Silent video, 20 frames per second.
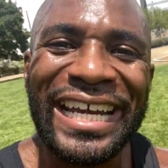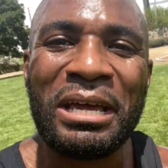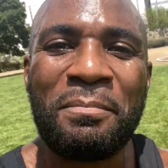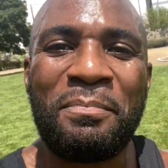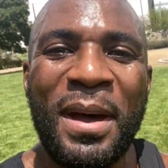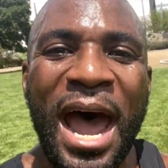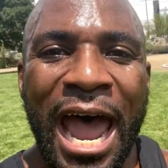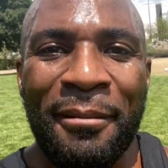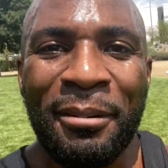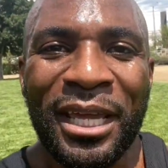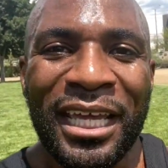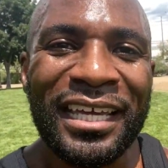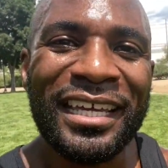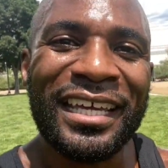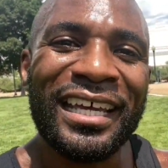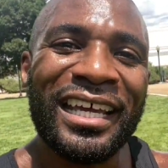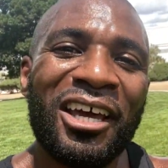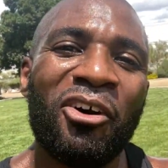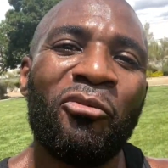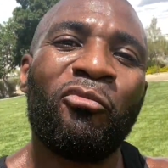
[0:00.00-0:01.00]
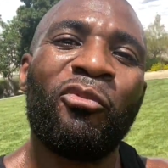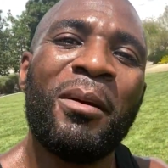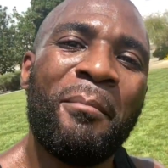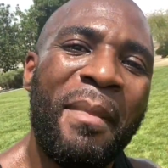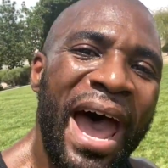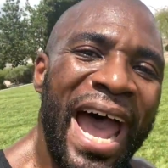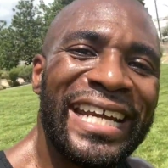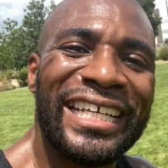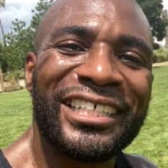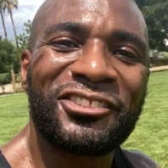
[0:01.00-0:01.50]
it, baby. We
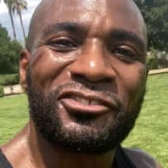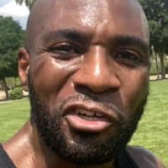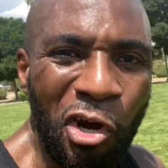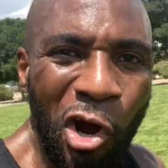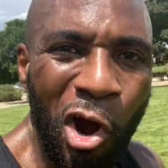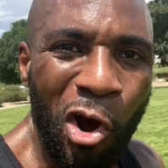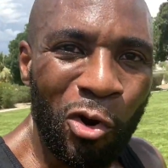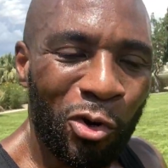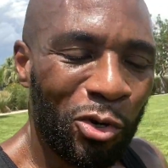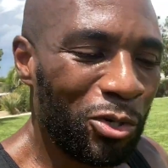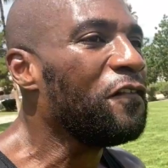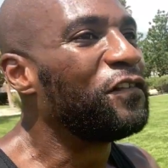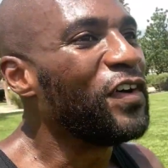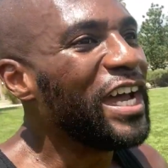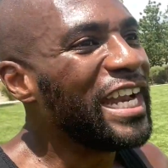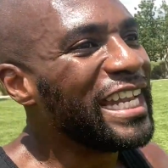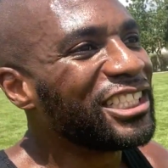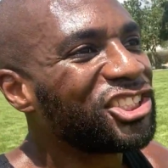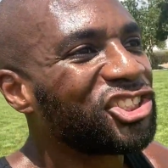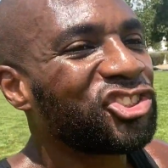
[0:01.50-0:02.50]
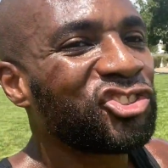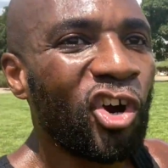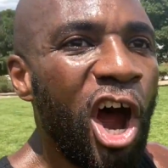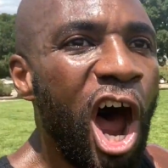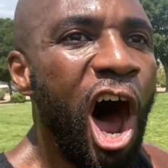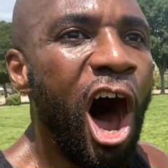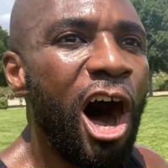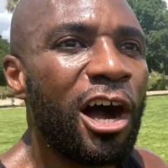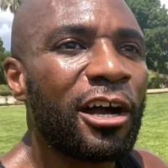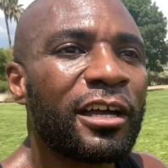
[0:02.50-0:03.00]
made it through, finished
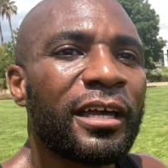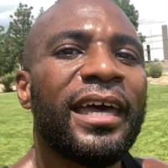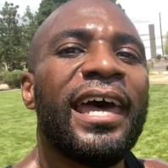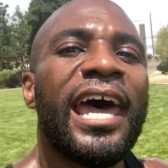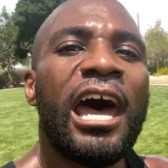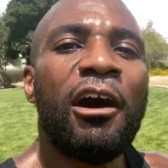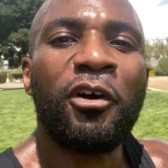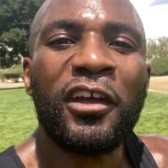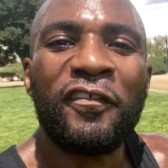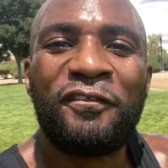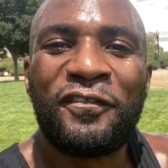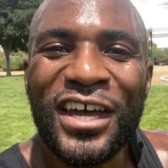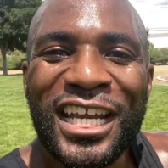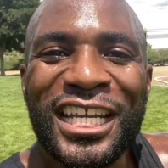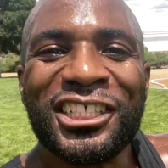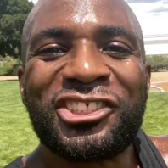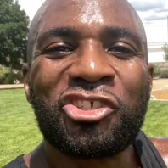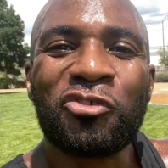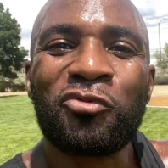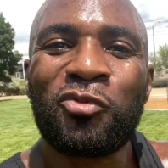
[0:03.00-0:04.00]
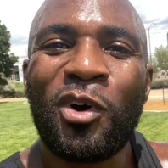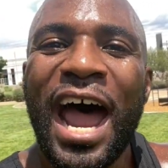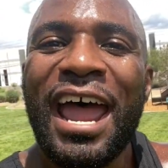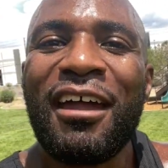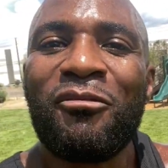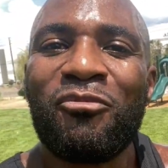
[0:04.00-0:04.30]
strong, and we finished the right